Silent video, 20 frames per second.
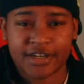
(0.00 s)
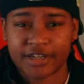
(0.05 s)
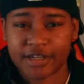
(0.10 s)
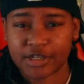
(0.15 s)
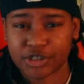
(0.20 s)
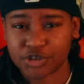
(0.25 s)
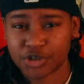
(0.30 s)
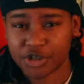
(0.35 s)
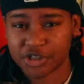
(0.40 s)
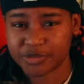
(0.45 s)

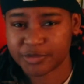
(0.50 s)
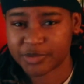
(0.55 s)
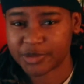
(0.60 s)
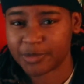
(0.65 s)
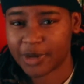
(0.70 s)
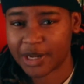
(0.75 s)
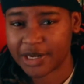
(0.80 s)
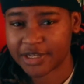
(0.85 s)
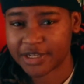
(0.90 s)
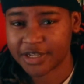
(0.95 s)
And trust me,
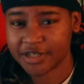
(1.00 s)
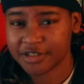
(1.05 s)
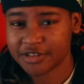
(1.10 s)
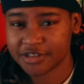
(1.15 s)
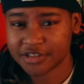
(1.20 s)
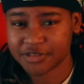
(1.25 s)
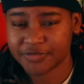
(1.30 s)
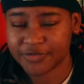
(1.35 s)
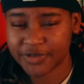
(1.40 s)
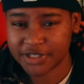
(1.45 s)
by the end of
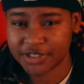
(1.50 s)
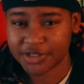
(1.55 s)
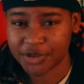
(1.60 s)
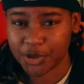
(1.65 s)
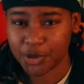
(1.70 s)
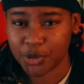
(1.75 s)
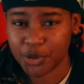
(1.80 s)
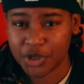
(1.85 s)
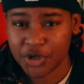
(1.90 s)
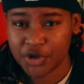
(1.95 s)
this
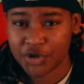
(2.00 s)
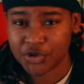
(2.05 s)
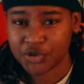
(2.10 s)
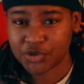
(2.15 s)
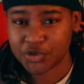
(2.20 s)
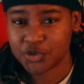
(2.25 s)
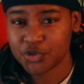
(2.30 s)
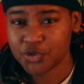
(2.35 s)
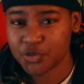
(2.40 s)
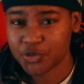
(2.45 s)
video,
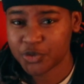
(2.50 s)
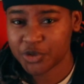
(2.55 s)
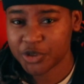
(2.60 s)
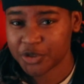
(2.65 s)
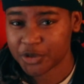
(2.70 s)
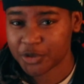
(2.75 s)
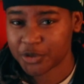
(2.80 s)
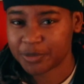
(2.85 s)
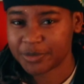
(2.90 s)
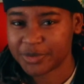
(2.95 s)
you
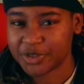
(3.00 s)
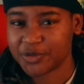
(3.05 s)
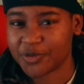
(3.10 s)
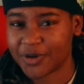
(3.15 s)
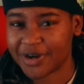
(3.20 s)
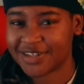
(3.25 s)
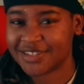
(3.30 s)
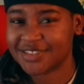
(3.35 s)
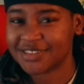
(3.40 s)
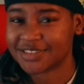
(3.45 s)
will be
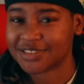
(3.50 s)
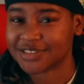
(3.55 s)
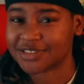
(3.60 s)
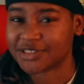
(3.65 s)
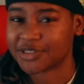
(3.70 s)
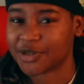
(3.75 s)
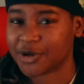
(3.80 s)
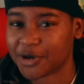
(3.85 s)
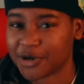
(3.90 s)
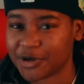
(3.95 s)
ready to
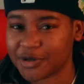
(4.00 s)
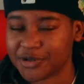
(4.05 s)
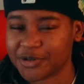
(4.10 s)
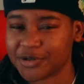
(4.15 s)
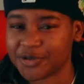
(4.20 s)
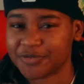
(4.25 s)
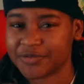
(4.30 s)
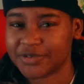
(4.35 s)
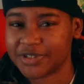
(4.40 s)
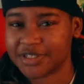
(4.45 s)
start
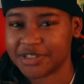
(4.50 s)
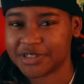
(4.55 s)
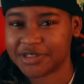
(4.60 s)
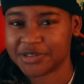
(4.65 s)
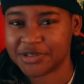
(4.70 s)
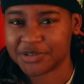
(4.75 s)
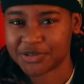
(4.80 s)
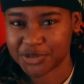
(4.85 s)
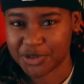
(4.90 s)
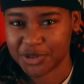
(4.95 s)
your
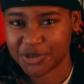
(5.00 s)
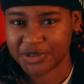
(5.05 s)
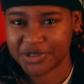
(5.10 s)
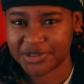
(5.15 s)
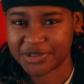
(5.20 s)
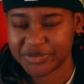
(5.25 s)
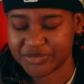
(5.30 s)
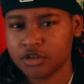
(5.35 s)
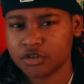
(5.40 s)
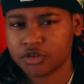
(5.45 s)
vegan journey.
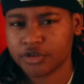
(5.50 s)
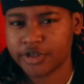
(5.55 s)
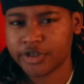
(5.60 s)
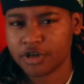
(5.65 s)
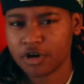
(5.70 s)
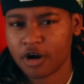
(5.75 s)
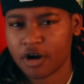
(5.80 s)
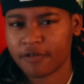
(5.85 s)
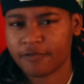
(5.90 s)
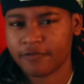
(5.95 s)
So
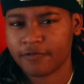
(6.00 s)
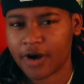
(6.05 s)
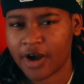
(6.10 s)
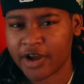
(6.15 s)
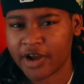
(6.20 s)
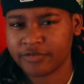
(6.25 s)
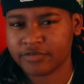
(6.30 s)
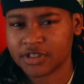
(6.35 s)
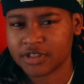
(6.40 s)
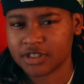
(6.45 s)
here are
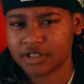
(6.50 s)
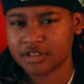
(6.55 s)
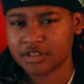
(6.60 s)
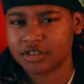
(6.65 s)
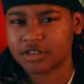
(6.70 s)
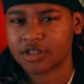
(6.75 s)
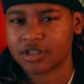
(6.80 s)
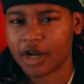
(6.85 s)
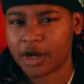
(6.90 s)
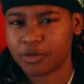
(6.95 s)
five
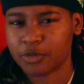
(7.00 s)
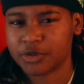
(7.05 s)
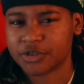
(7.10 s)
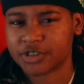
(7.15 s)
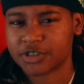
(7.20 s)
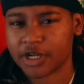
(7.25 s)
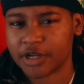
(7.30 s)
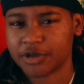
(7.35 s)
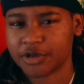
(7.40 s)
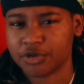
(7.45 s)
things I
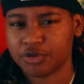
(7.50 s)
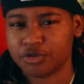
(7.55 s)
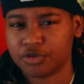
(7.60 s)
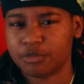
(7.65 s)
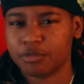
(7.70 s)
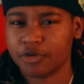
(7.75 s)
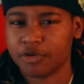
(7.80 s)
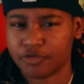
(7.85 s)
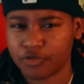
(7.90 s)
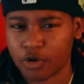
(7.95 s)
wish I
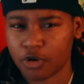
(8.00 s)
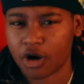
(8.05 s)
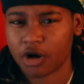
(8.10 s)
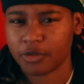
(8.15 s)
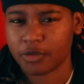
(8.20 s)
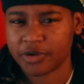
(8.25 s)
knew before